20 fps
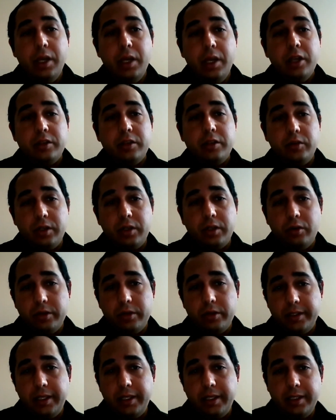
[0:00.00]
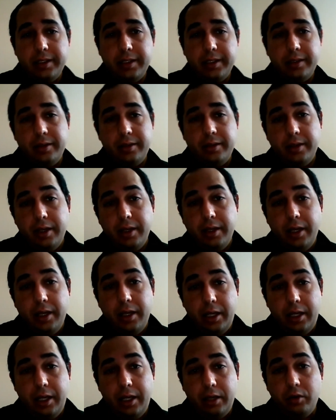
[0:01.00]
So the course is
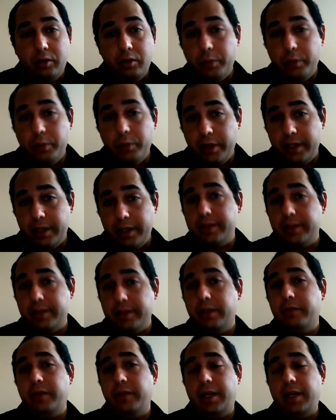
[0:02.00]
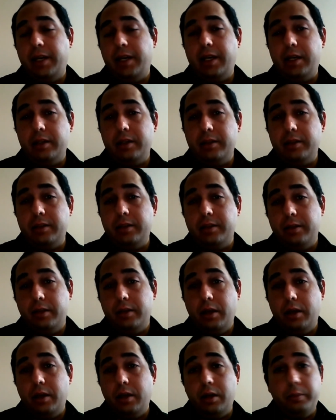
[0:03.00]
a comprehensive and
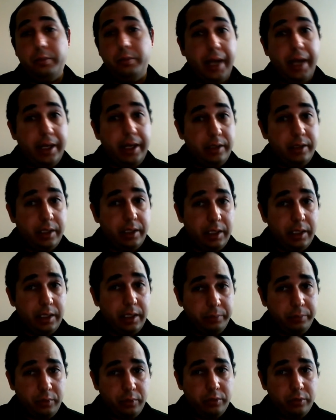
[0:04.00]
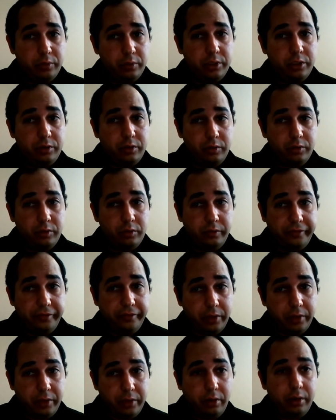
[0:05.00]
practical approach to
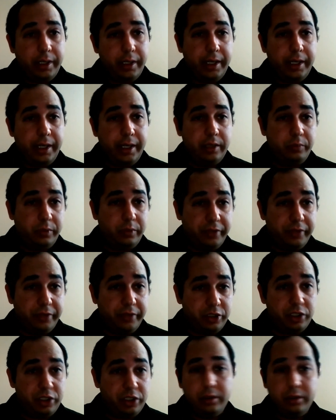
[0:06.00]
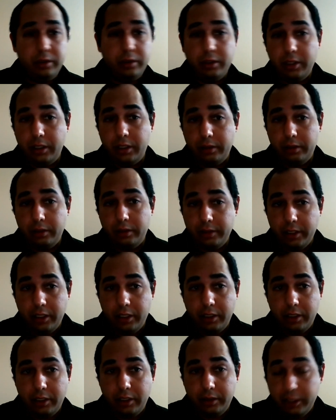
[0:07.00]
federal and provincial
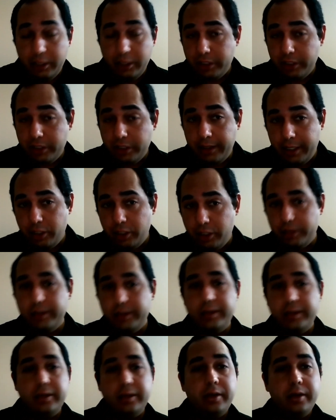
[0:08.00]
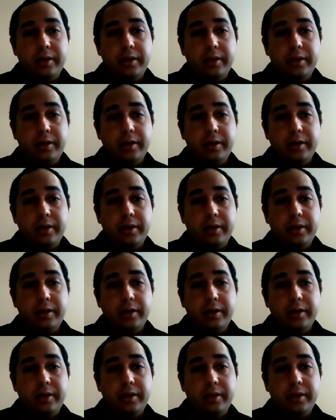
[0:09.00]
legislations